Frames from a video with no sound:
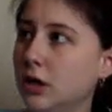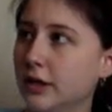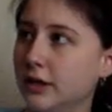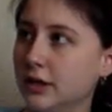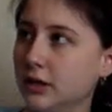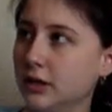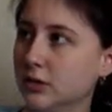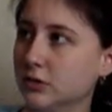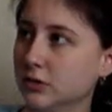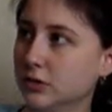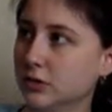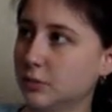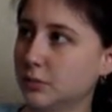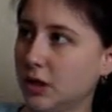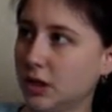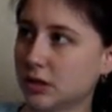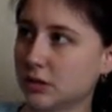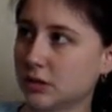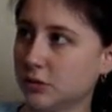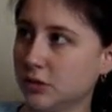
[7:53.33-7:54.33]
I think it was
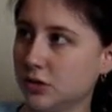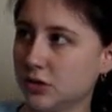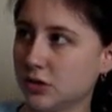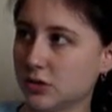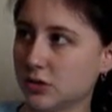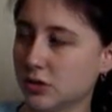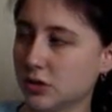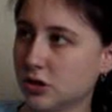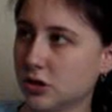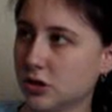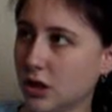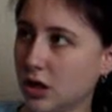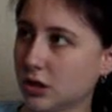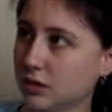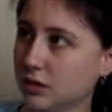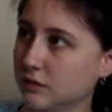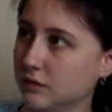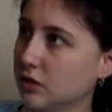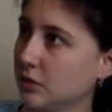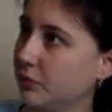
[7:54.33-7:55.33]
possibly just the
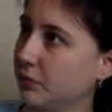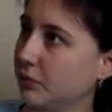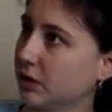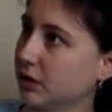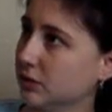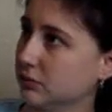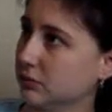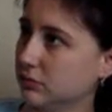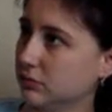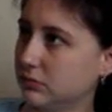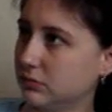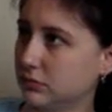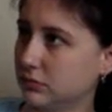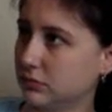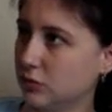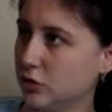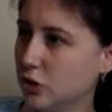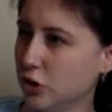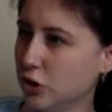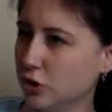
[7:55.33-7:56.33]
shock of something
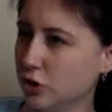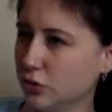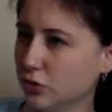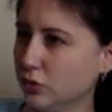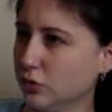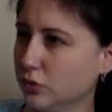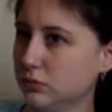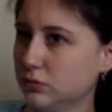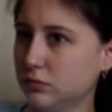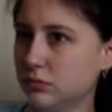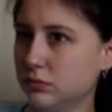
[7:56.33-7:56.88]
new